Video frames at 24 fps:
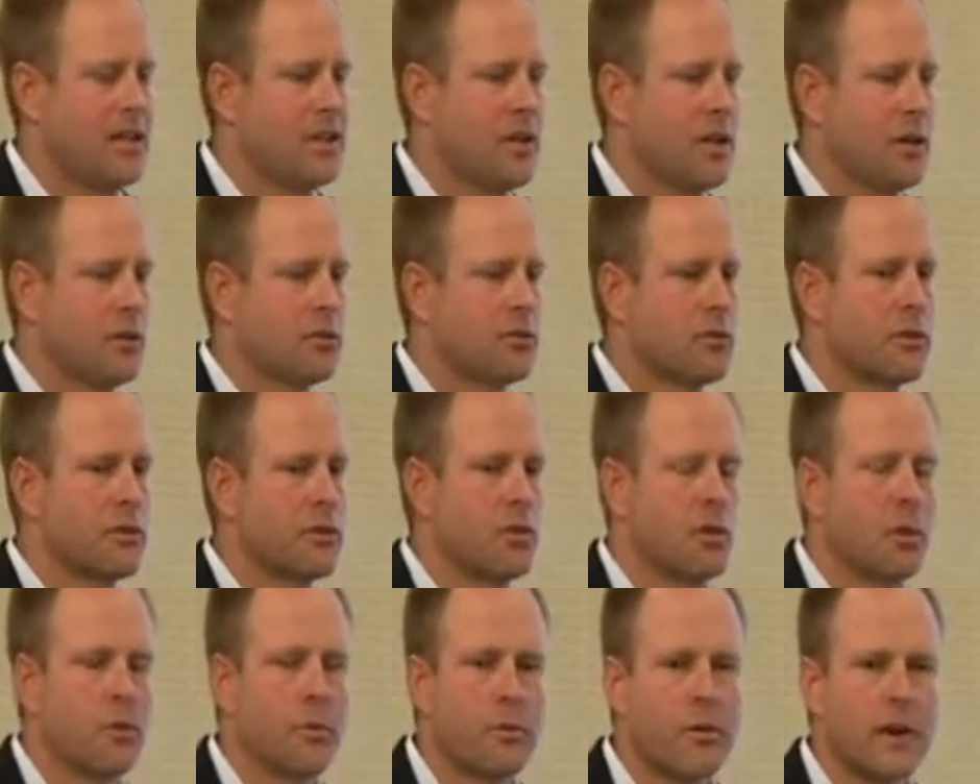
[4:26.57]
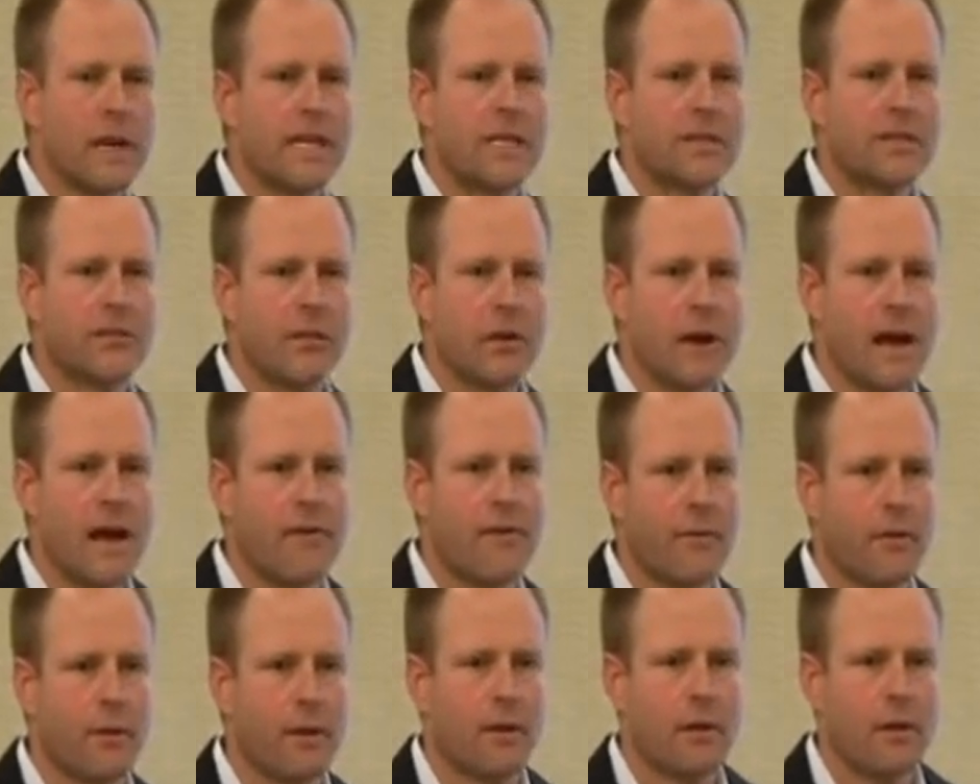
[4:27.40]
And children who were praised for
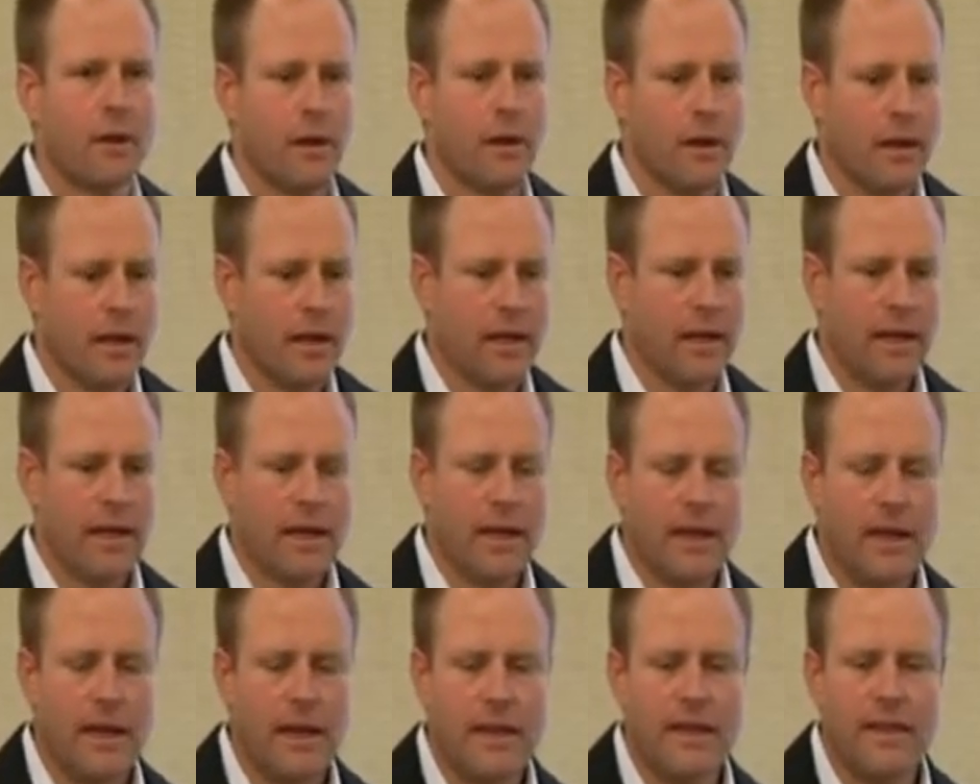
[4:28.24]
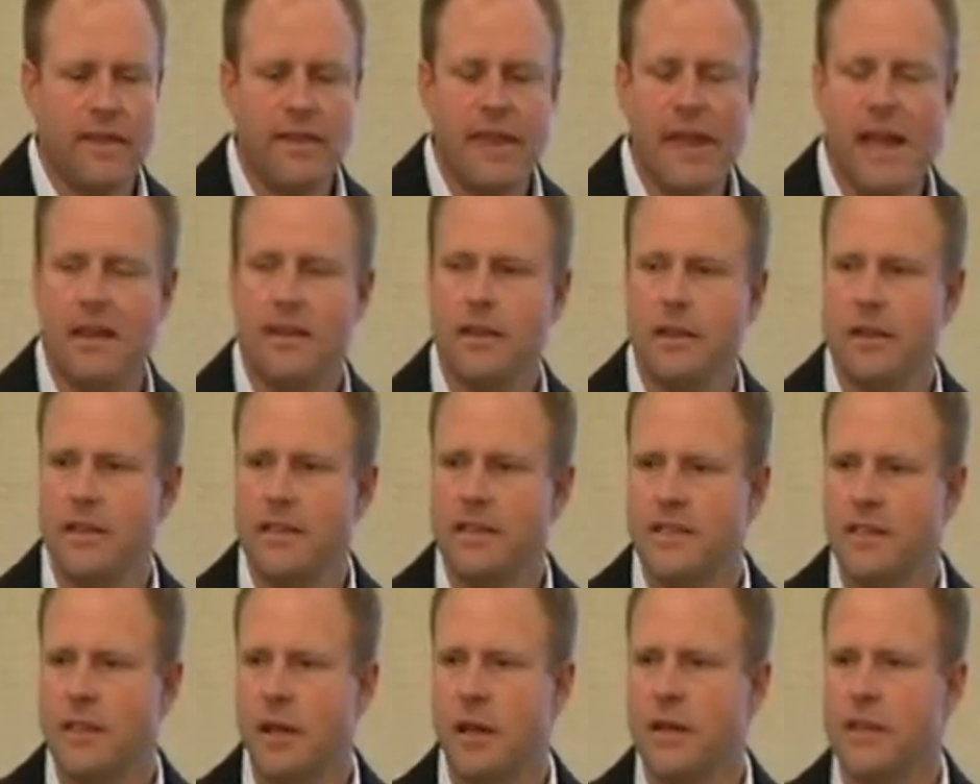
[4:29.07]
effort, in the end
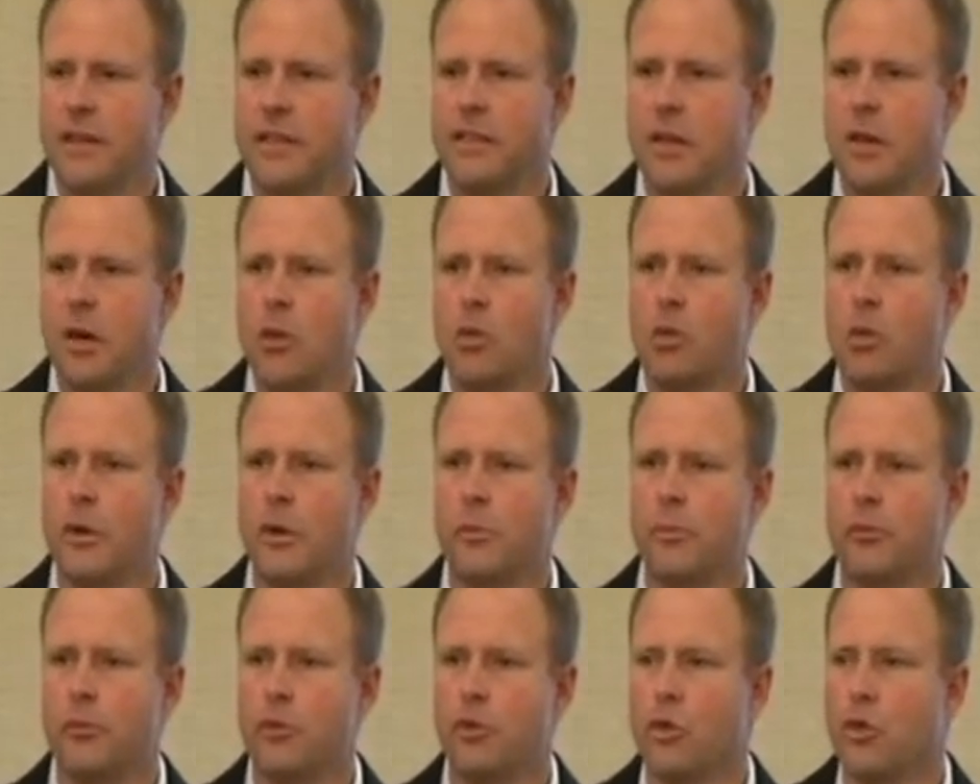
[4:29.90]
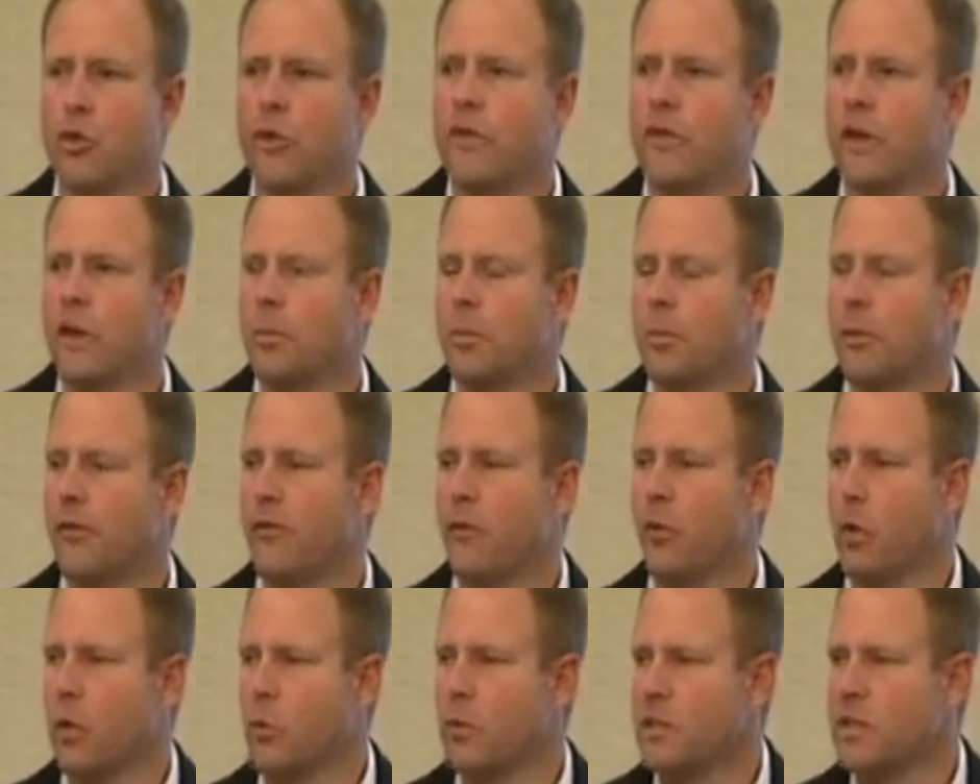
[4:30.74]
of these studies, would improve their
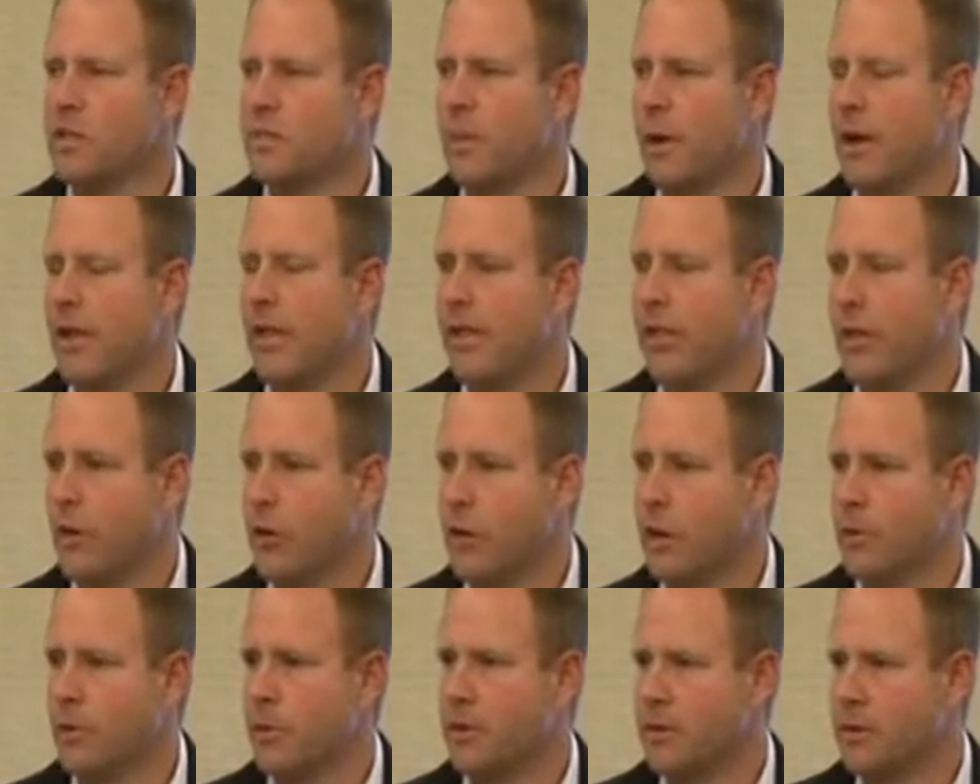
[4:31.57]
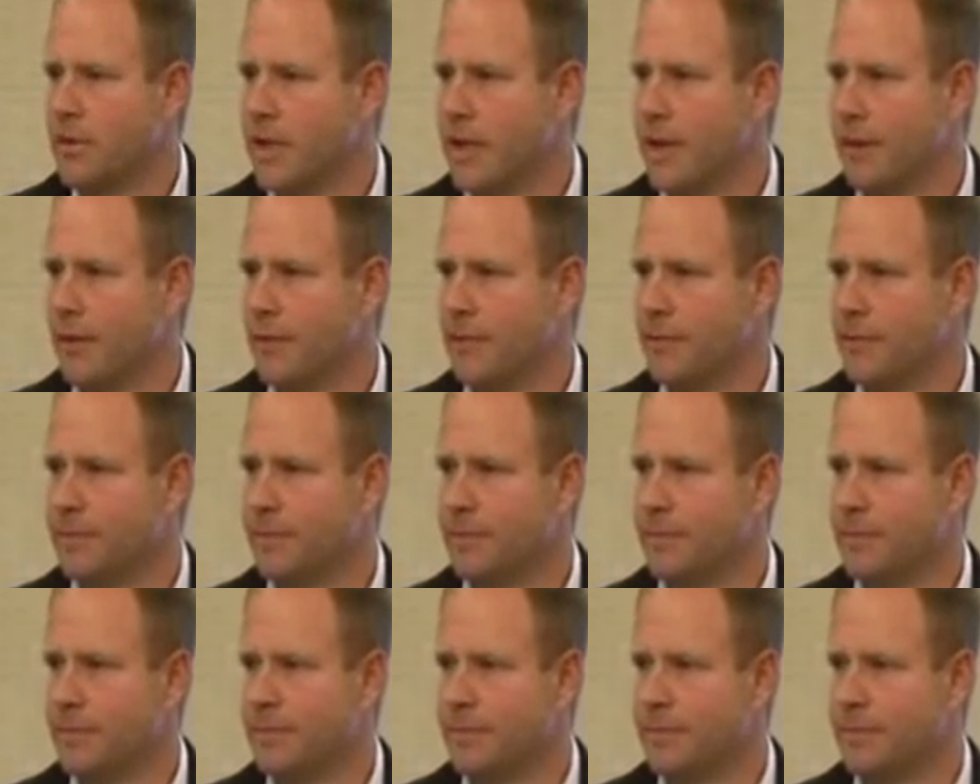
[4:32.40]
performance by 30%.